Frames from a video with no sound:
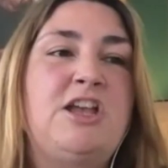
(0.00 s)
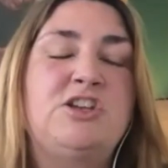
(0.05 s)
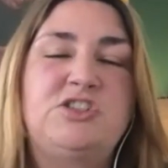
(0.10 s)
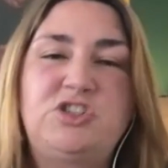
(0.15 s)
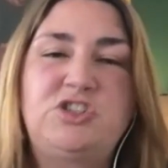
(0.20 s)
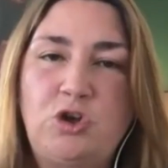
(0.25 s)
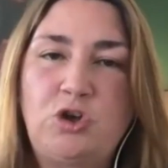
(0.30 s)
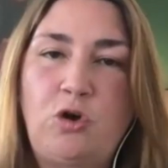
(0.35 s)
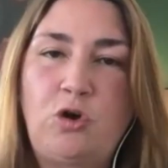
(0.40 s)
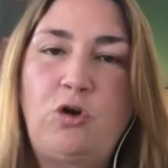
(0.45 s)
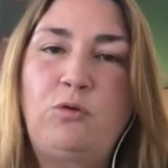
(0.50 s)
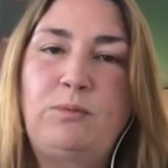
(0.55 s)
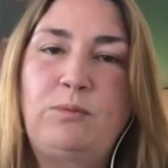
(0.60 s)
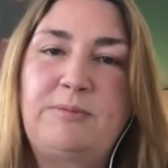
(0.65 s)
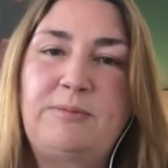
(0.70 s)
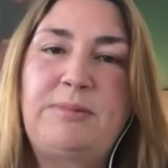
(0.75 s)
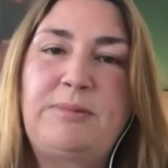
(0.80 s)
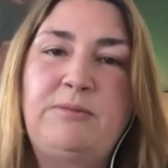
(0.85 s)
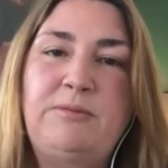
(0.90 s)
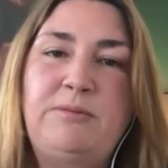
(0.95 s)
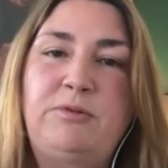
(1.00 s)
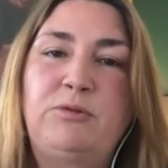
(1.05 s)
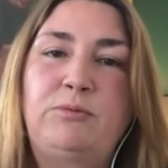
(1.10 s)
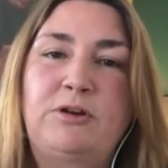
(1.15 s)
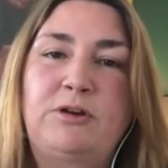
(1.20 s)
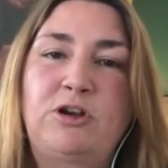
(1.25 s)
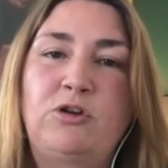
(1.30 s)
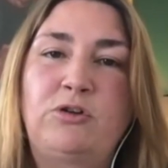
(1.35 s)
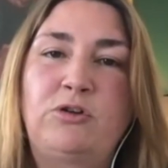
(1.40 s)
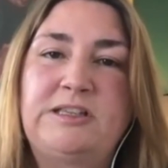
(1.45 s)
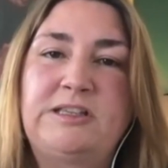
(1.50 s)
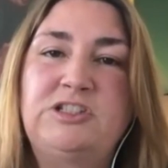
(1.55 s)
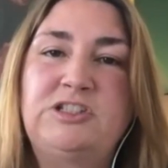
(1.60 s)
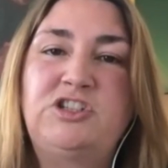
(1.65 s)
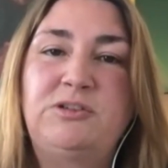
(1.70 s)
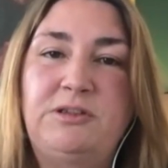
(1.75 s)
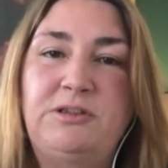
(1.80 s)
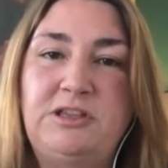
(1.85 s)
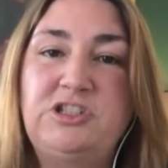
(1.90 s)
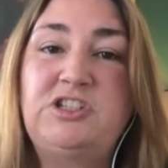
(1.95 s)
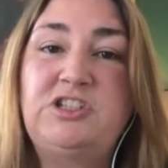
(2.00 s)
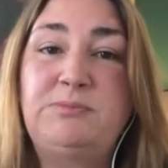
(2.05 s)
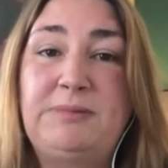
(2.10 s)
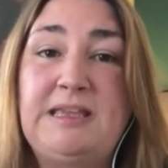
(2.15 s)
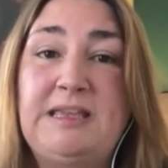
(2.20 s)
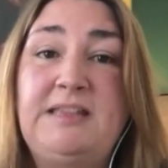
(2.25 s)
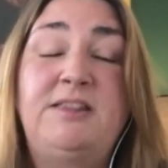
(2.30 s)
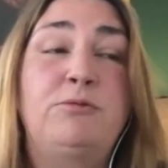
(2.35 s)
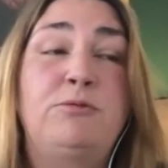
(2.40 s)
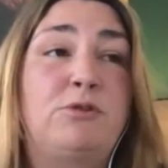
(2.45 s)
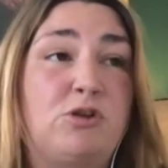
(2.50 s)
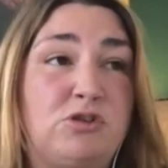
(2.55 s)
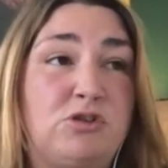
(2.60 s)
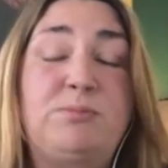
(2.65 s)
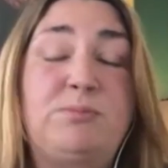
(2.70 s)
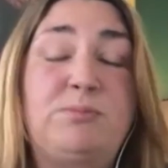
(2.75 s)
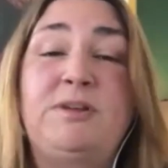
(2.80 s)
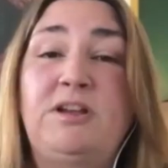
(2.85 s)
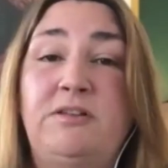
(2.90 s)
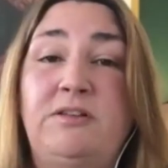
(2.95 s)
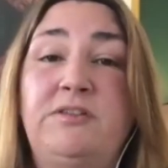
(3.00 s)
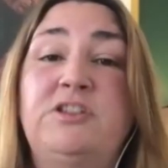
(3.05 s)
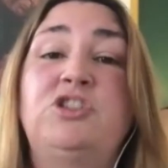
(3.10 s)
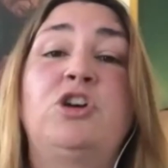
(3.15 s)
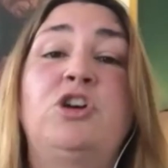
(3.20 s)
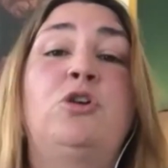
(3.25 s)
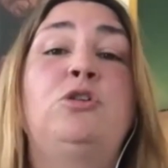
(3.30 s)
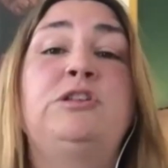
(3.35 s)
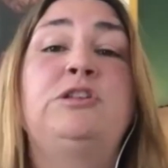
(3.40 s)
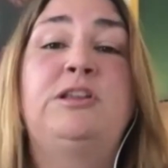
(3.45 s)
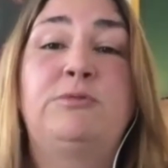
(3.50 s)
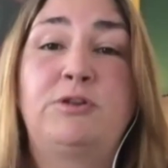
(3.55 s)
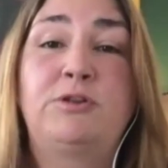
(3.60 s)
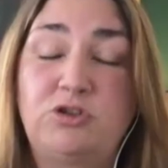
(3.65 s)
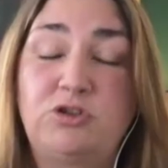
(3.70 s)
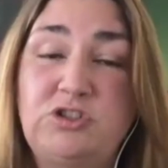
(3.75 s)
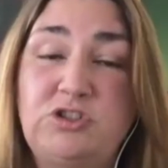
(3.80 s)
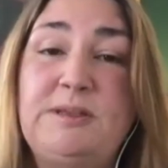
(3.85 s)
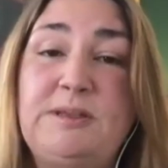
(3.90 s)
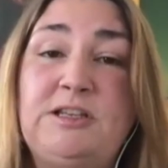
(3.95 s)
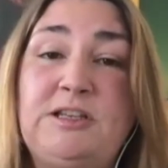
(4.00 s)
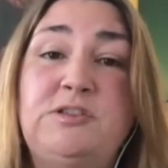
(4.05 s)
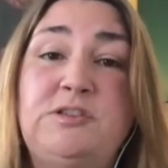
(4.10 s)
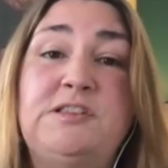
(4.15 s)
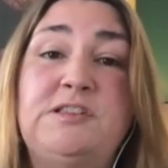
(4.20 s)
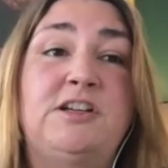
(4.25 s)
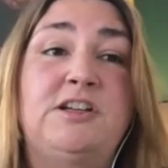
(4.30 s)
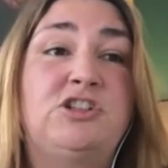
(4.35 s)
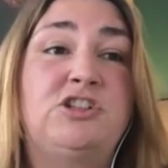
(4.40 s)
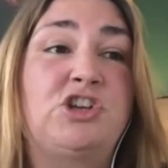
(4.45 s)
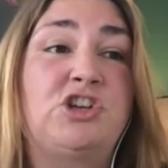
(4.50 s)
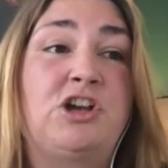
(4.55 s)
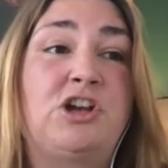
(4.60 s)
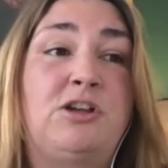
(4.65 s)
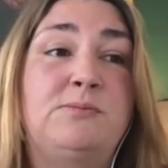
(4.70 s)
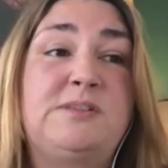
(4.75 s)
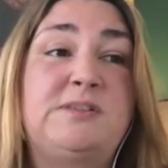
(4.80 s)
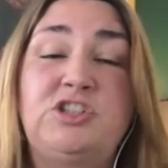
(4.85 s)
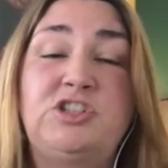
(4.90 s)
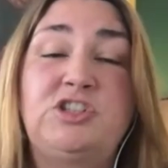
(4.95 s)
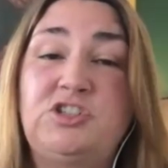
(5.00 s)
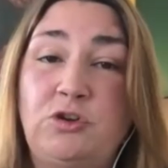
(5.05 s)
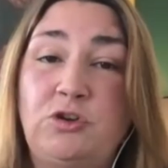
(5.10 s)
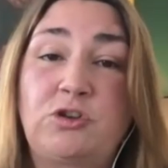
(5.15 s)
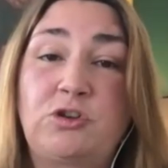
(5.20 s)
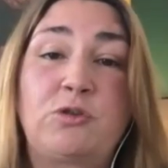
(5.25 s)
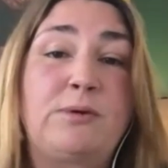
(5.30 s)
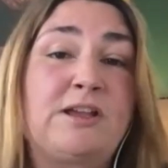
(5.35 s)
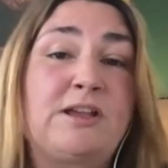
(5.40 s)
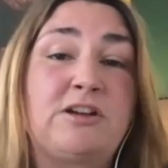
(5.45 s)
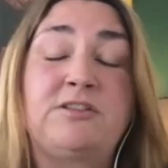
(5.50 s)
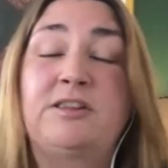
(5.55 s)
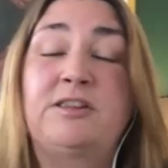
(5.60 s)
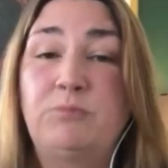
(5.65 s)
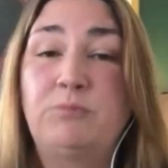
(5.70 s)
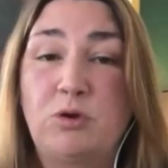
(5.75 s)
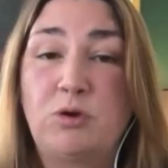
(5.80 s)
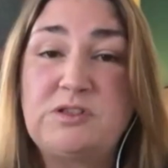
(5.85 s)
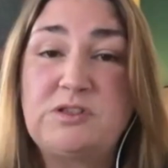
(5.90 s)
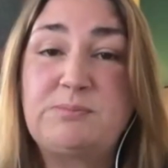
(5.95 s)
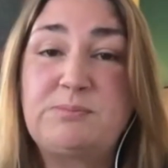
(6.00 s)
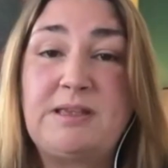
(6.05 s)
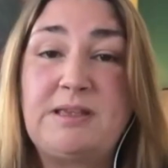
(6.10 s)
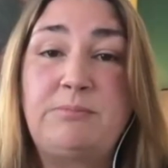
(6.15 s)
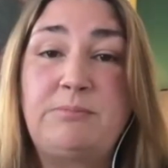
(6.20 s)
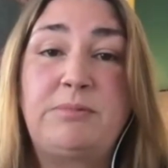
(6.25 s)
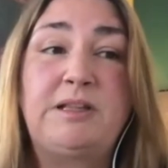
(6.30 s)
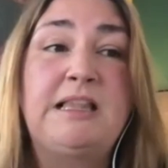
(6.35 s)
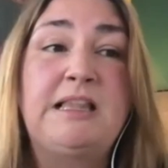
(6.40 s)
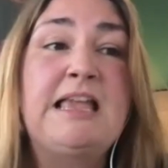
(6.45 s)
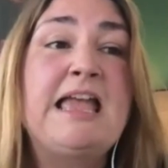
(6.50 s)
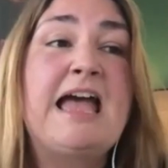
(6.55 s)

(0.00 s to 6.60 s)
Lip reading: Saw where people were going to be. They were going to be on the dole. They were going to be losing their jobs. She saw it quicker than most people.